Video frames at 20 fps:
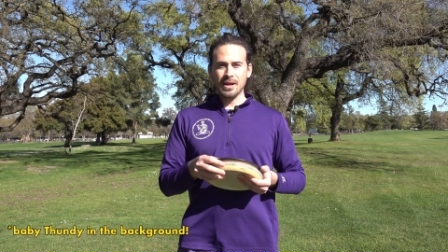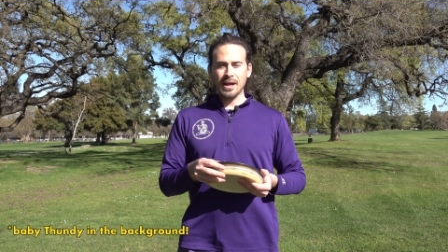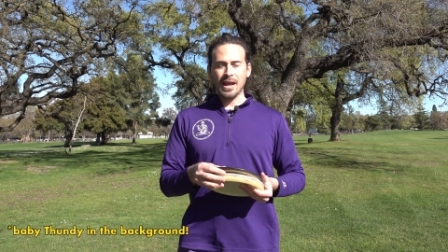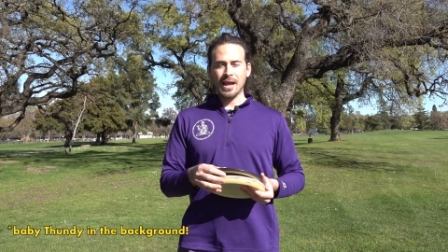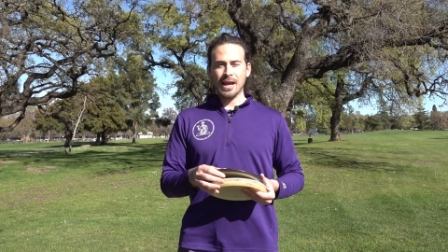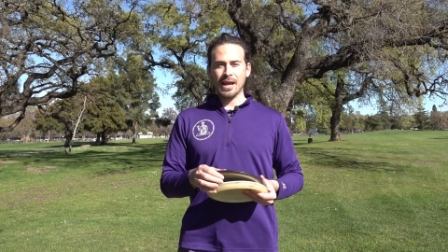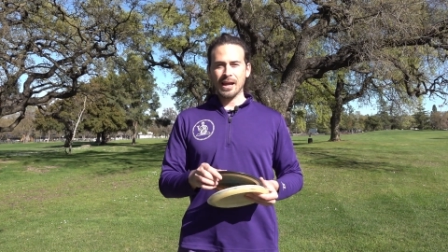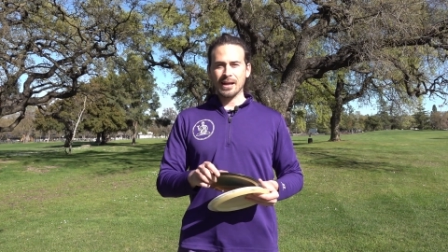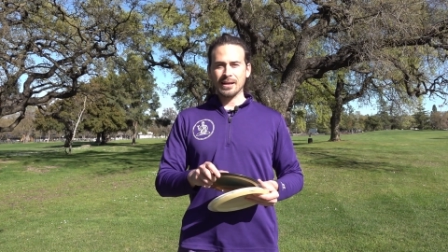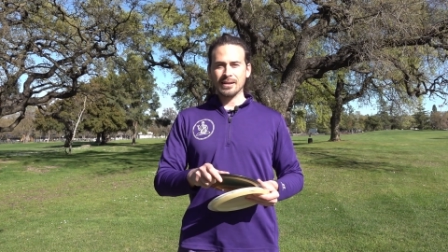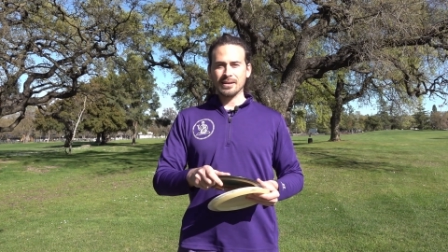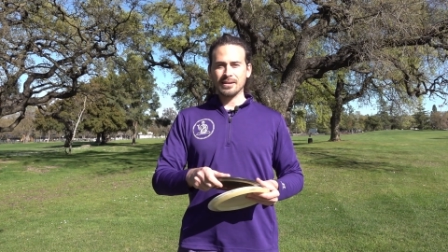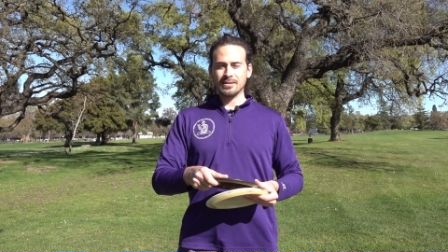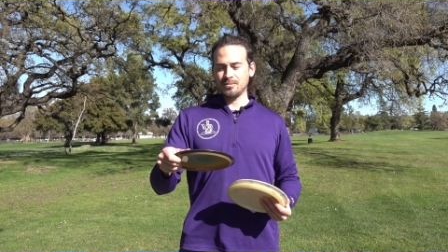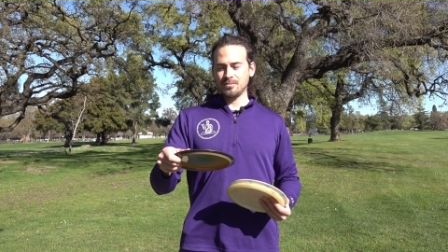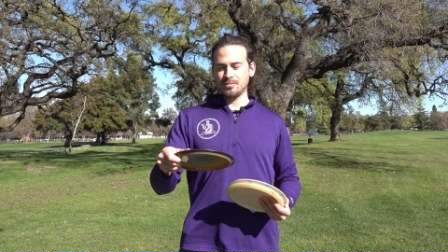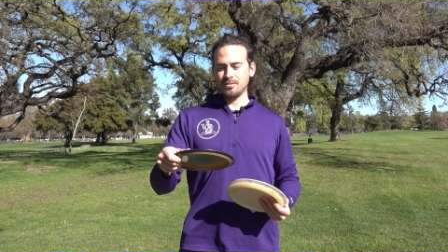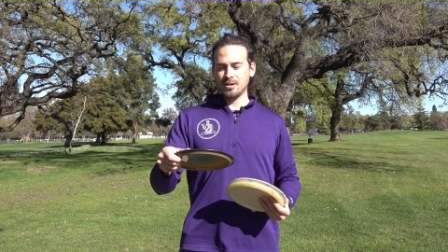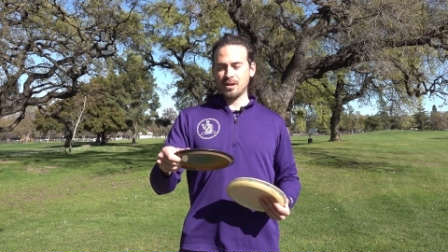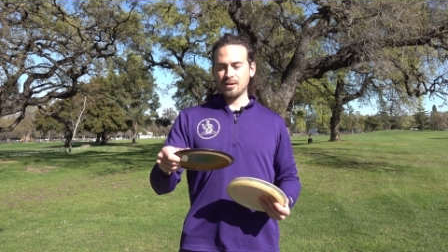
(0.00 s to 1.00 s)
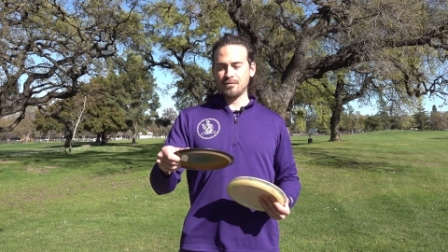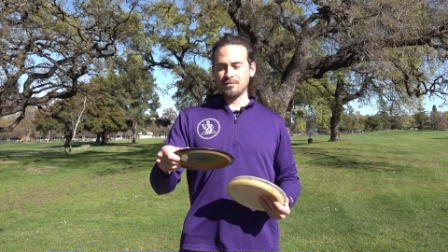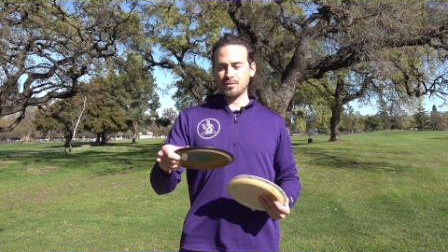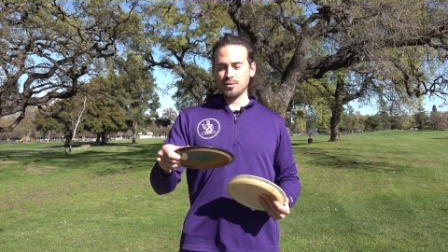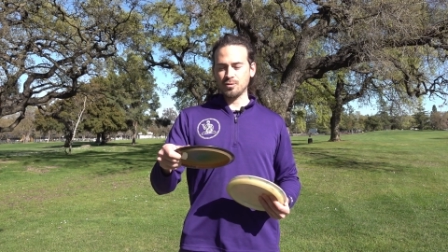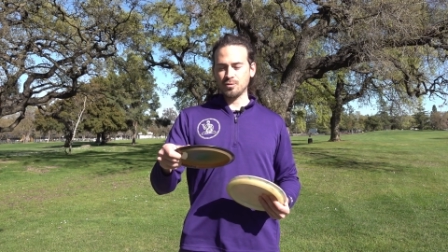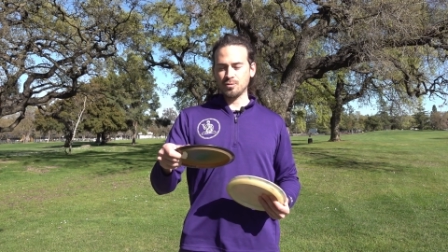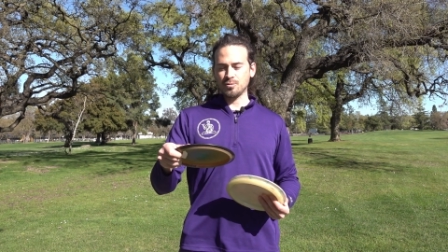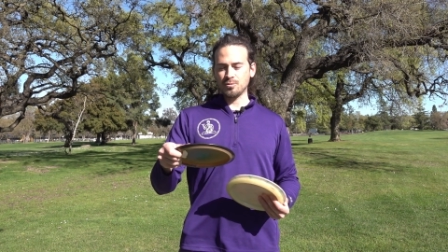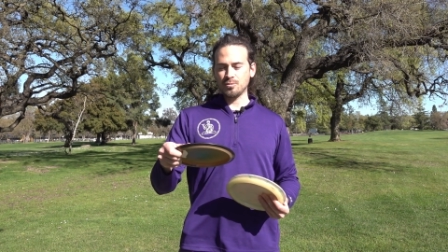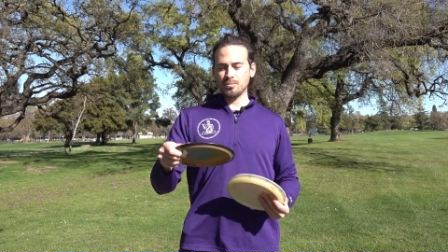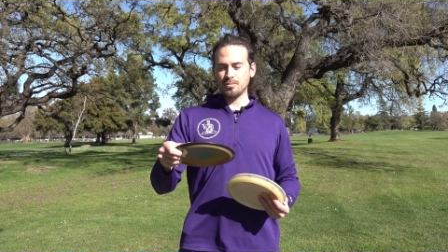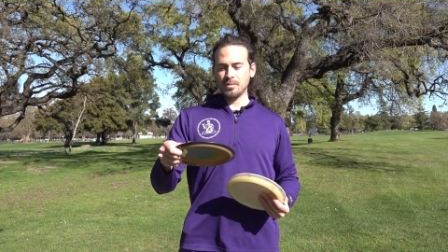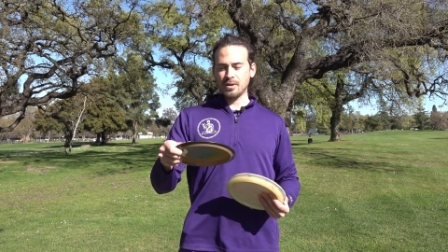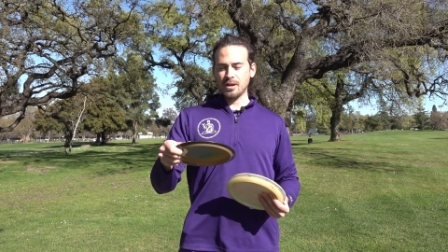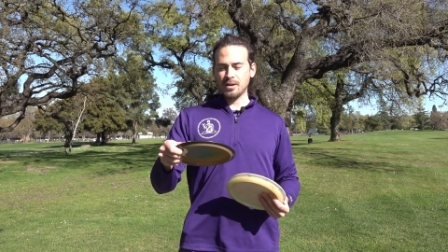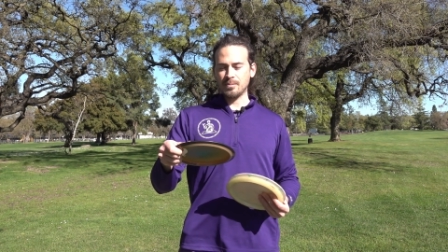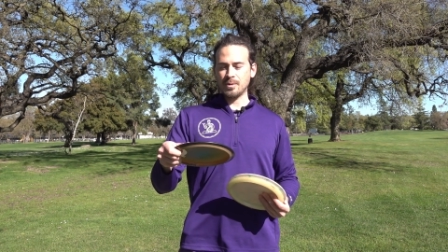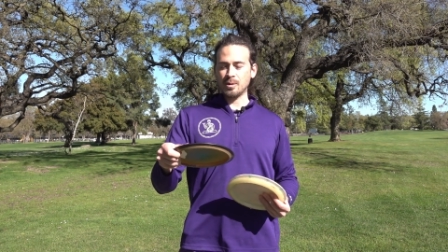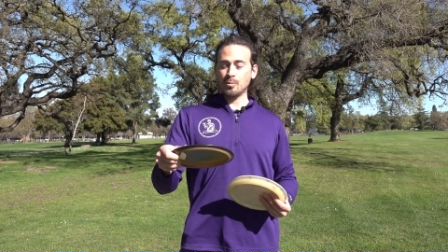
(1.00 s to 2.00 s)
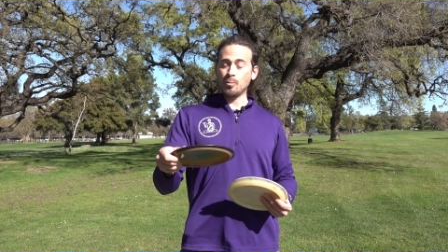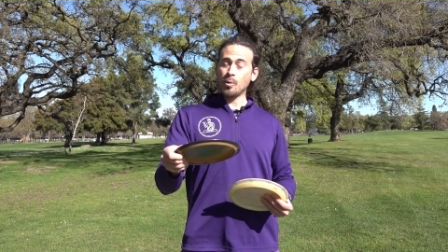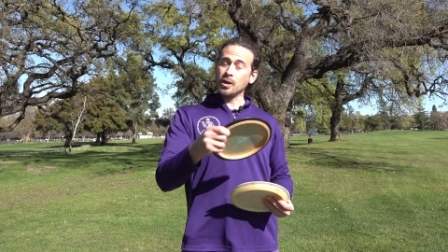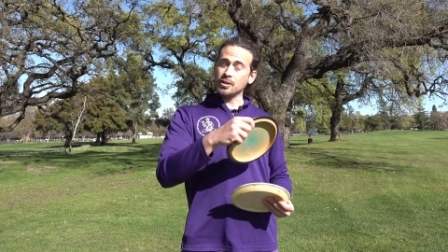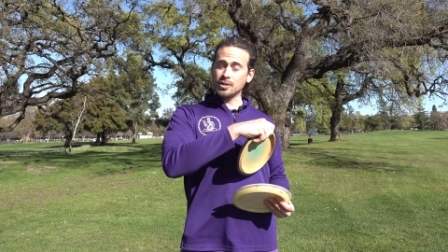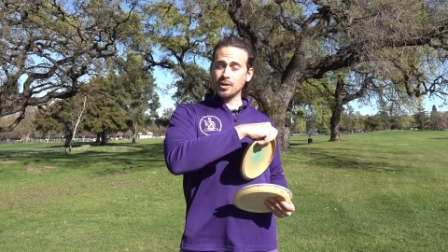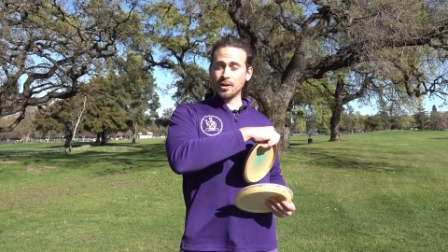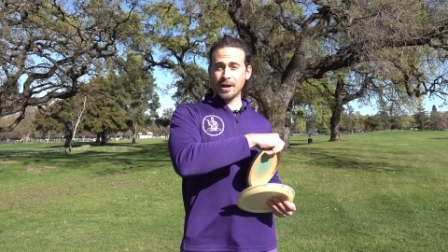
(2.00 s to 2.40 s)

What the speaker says: and if you have been watching